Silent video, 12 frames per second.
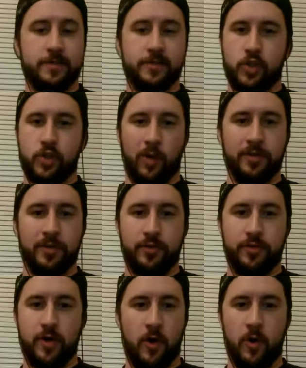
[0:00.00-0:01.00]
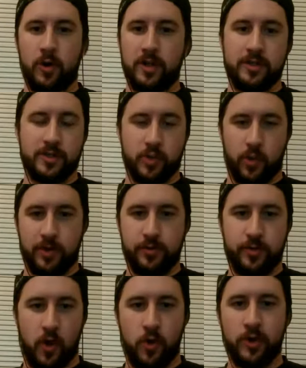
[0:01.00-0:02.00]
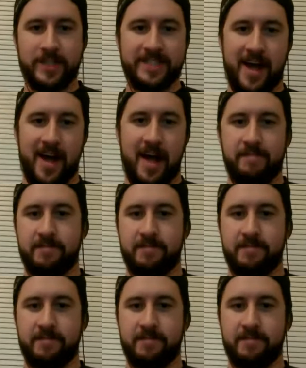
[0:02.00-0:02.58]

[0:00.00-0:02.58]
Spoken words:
squirt through the hole and dive.